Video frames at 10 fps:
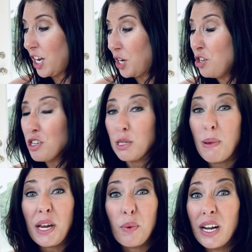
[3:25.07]
you can just
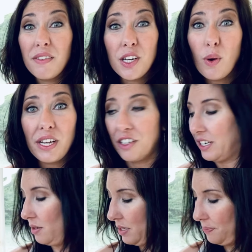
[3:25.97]
paint whatever you want in your
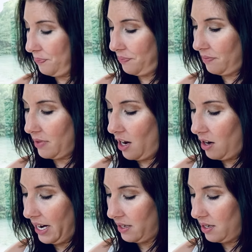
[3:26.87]
house. All
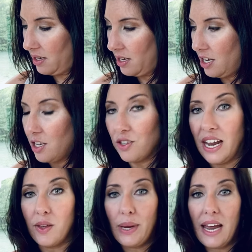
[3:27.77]
right. So
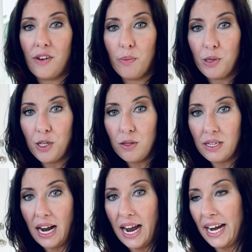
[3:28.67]
now that we have our blue
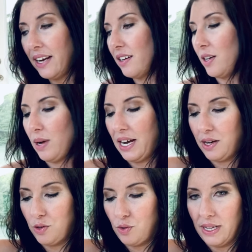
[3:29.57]
sky,
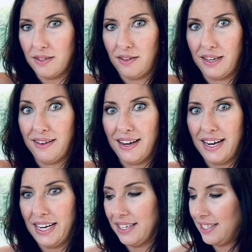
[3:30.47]
okay, ooh, that's looking
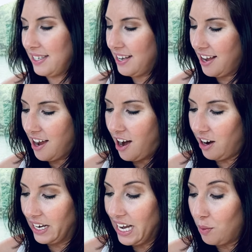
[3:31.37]
nice. All
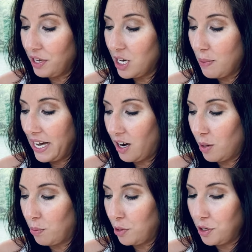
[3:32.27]
right, now we're gonna paint
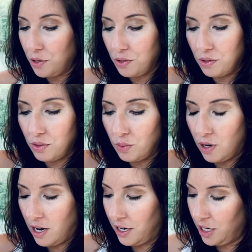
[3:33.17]
our blue
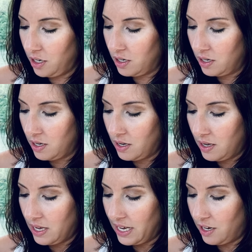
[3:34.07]
water
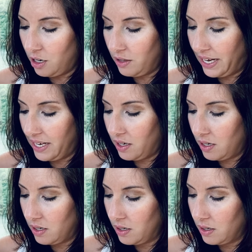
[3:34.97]
and our lake,
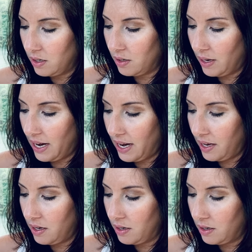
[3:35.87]

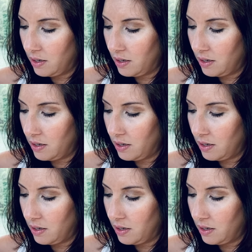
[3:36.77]
okay?